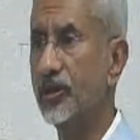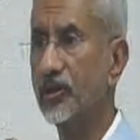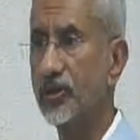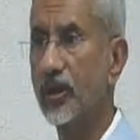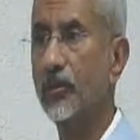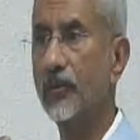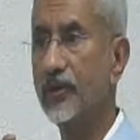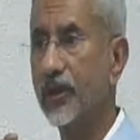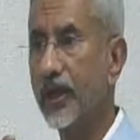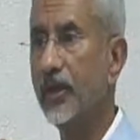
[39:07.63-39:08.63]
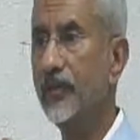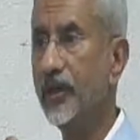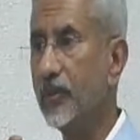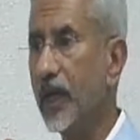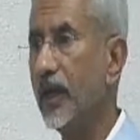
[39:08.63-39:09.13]
that some of the
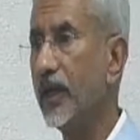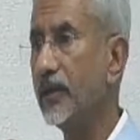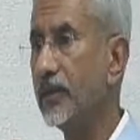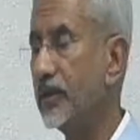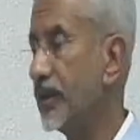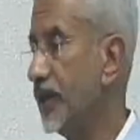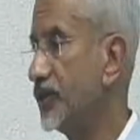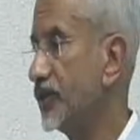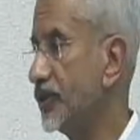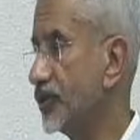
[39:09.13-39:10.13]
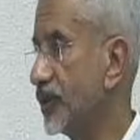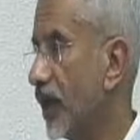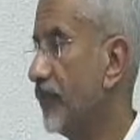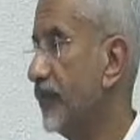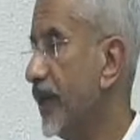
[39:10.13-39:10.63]
relevant bilateral relations
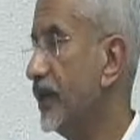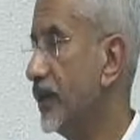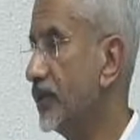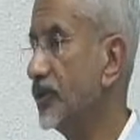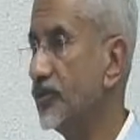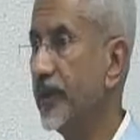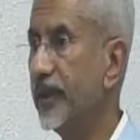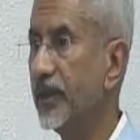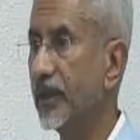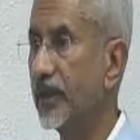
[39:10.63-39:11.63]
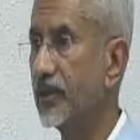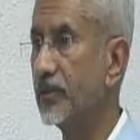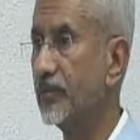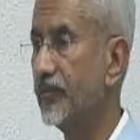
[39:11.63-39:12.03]
have made in this very decade.